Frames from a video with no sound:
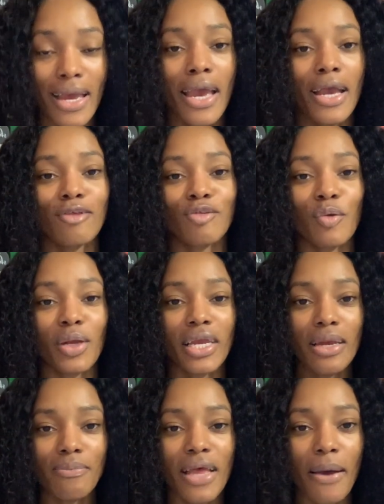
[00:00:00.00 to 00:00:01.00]
And so
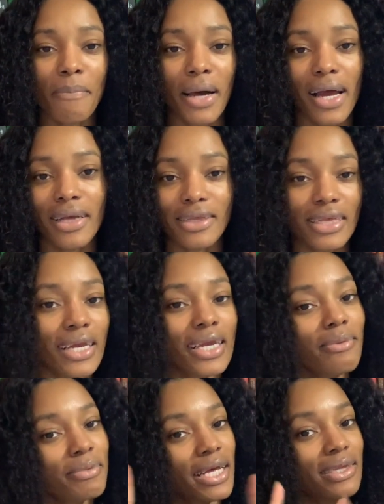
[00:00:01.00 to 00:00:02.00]
keep that mindset,
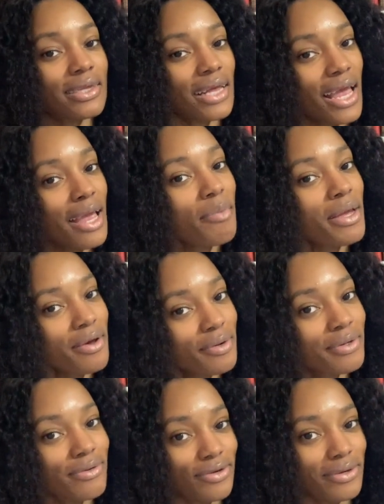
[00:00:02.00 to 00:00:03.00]
keep that same
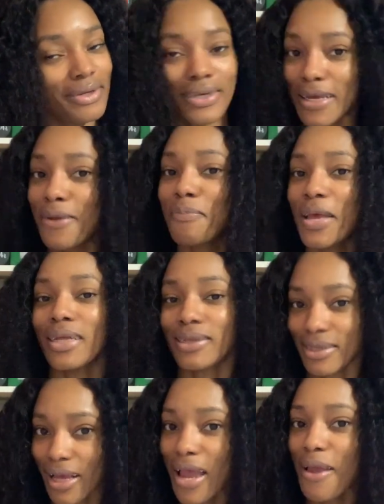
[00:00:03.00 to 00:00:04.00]
energy, keep that
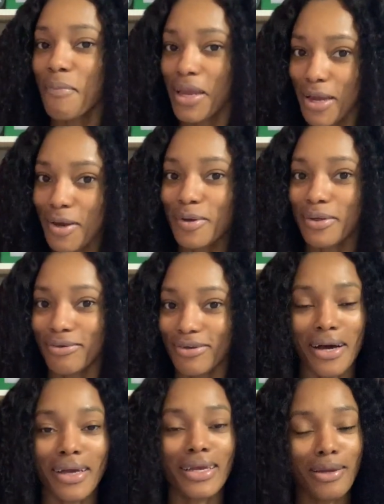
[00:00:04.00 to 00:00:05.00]
same
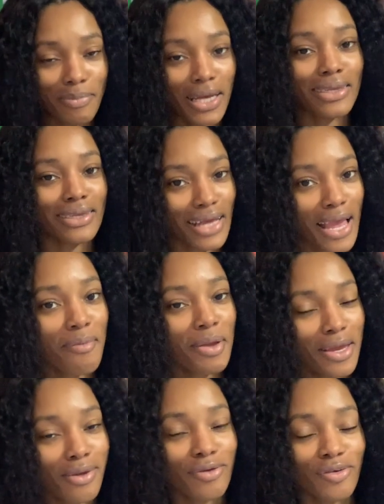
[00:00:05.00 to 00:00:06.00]
energy, keep that same
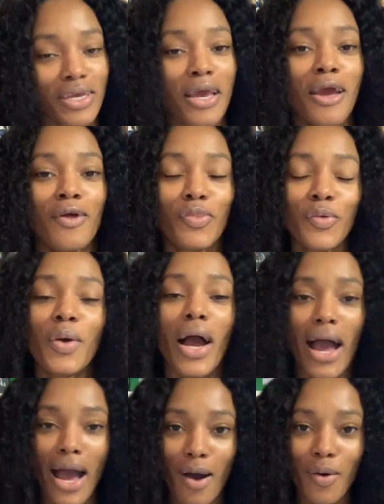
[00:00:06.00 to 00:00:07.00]
energy
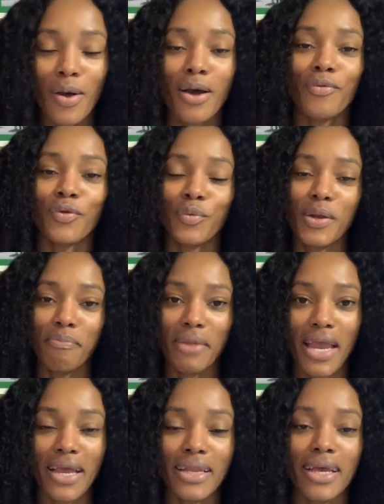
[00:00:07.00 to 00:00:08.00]
throughout the
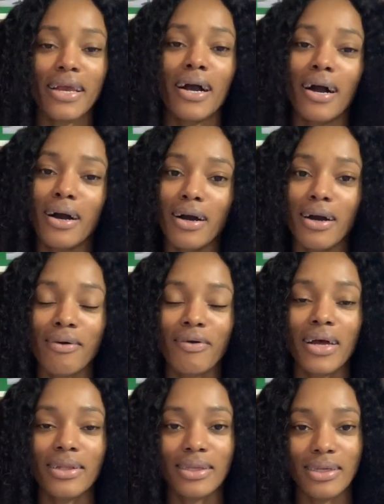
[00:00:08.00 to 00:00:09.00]
remaining of
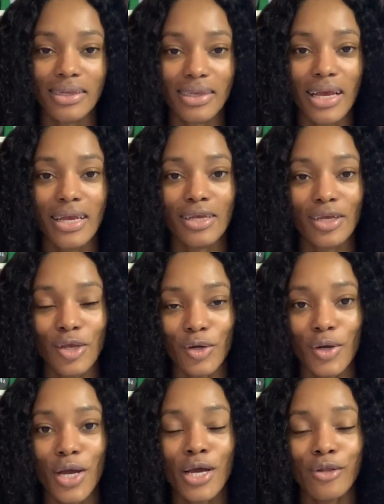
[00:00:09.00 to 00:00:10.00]
this
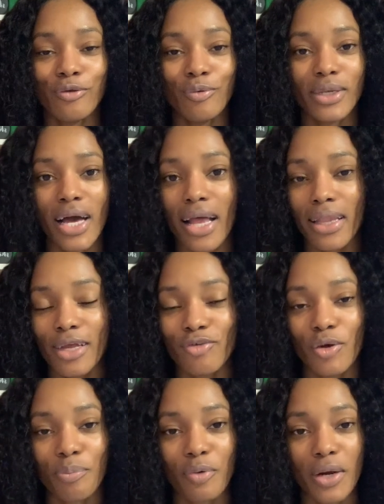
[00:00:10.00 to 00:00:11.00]
year. Do not let
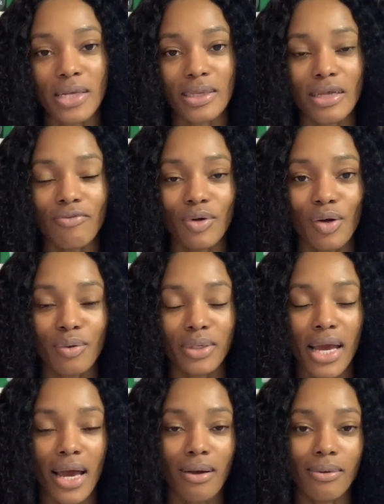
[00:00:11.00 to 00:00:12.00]
your praise level go
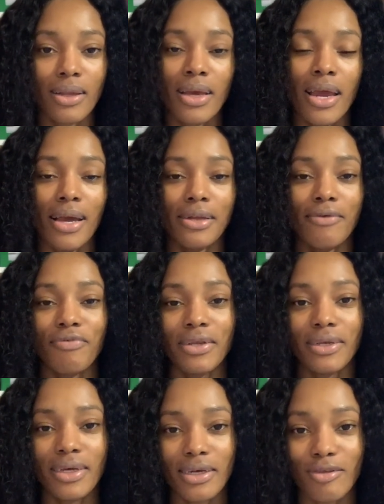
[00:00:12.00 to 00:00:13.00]
down. And if
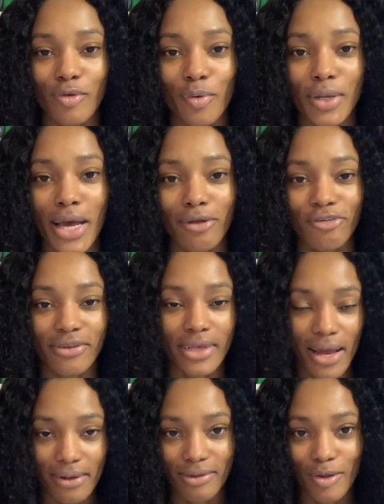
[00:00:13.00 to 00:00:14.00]
it does go down, just
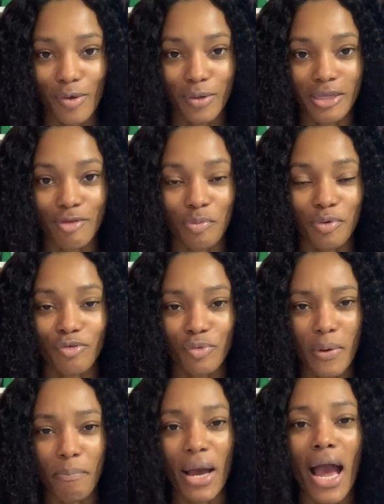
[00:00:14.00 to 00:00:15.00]
ask the Holy Spirit to
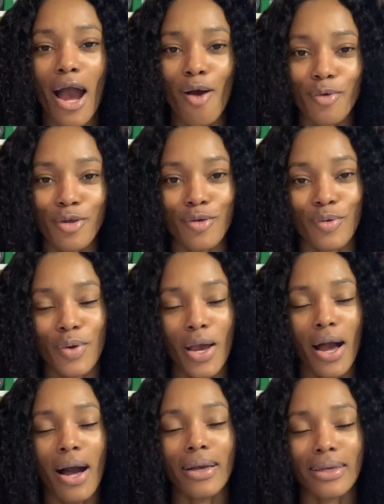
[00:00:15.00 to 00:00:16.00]
empower you
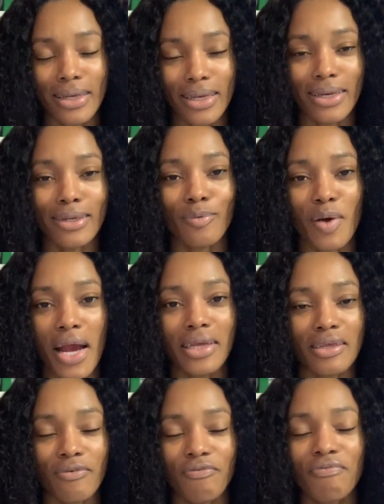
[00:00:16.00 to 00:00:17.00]
again, right?
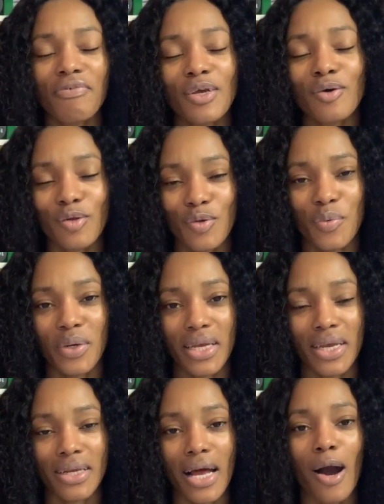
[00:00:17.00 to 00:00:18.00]
To fill you
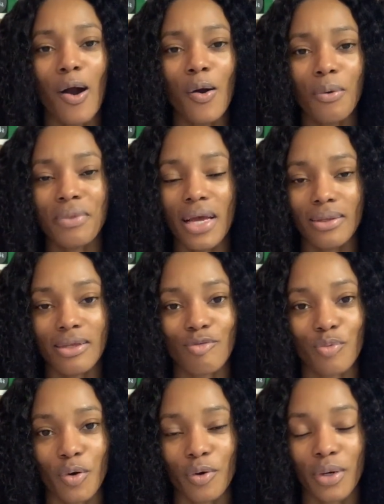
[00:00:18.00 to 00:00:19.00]
again. I hope that
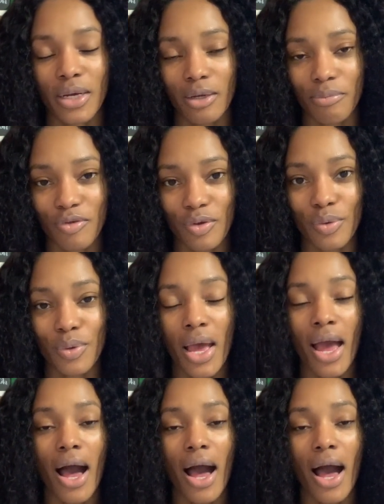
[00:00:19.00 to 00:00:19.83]
this word helps you.